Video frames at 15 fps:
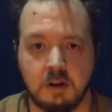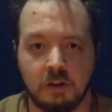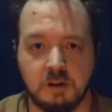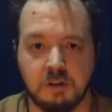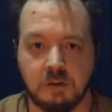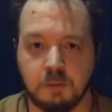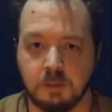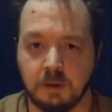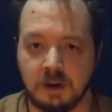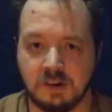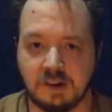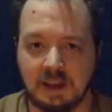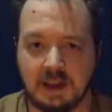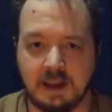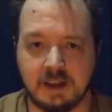So press
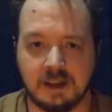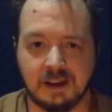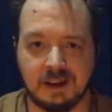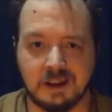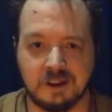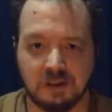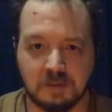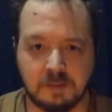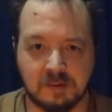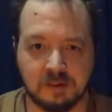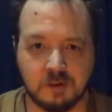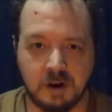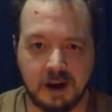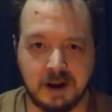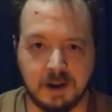like and
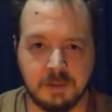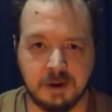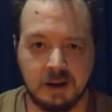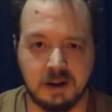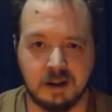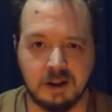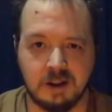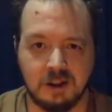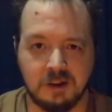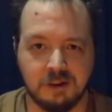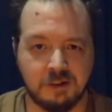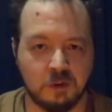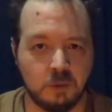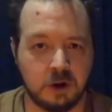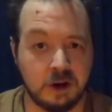subscribe,
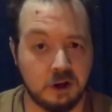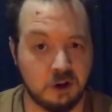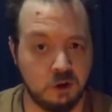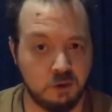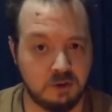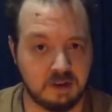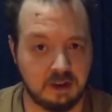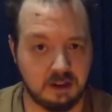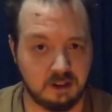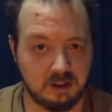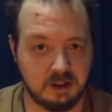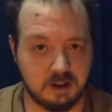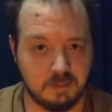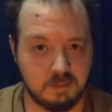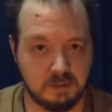so when a new tale
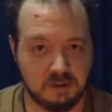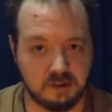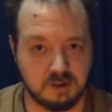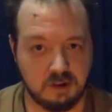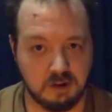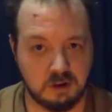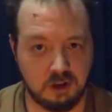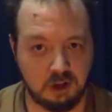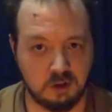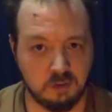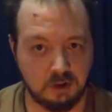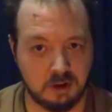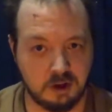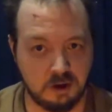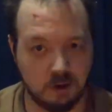comes, you'll
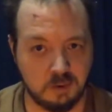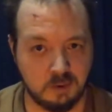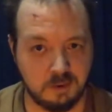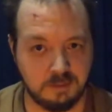know.